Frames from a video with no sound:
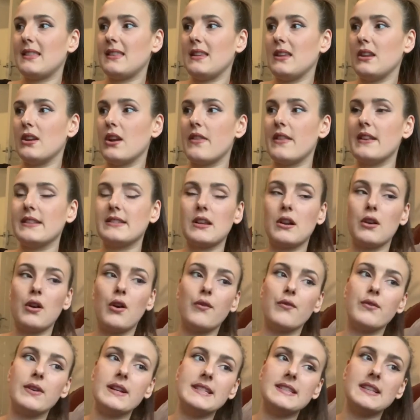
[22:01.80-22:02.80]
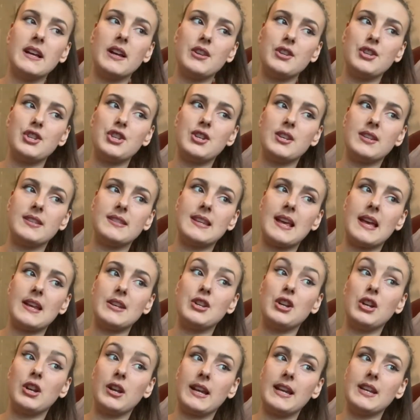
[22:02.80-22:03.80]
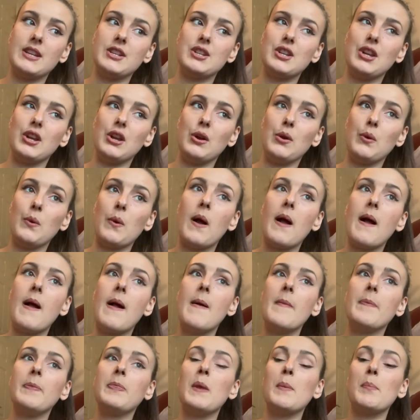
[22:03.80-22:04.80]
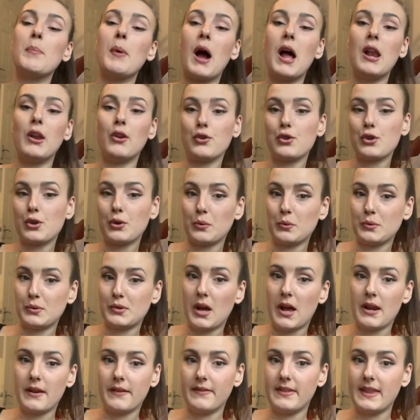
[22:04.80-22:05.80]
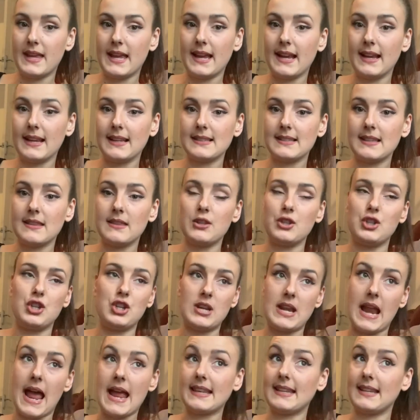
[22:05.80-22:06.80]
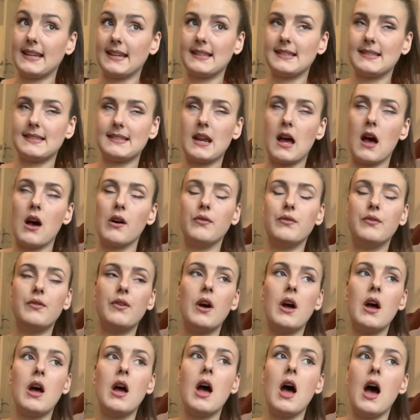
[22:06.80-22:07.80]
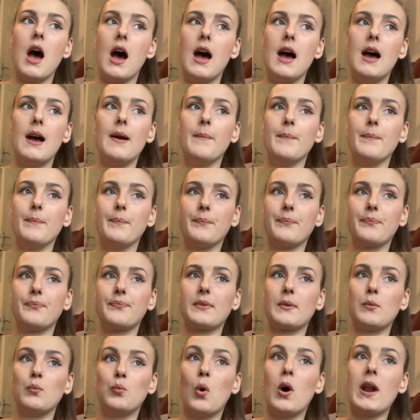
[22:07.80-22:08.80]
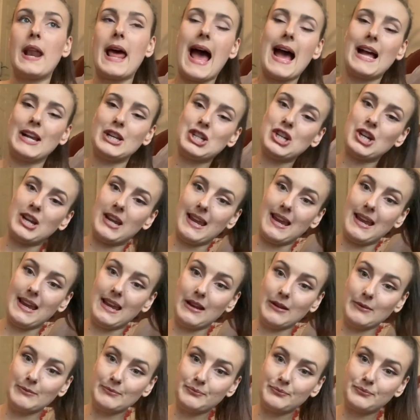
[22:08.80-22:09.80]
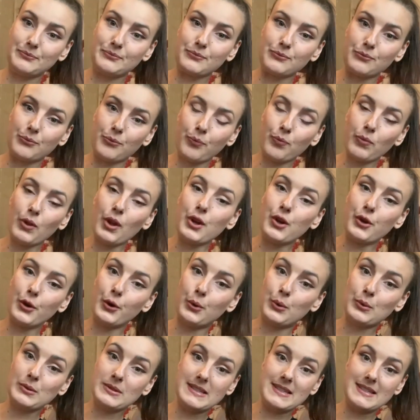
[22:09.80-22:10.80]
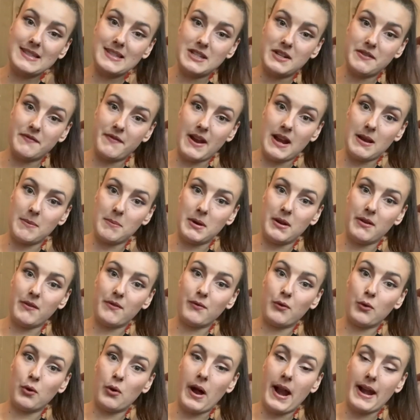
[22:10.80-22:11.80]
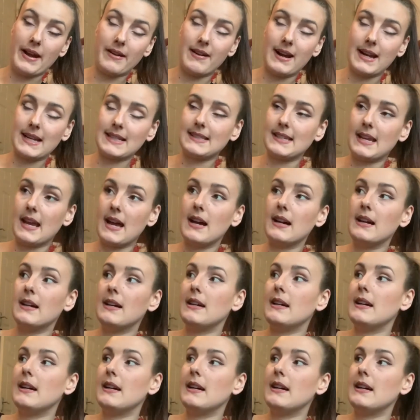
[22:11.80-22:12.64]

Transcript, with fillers: you know, there's a lot of research to set to look into the biological side of things and the genetic stuff. Um, what actually causes the development for anorexia.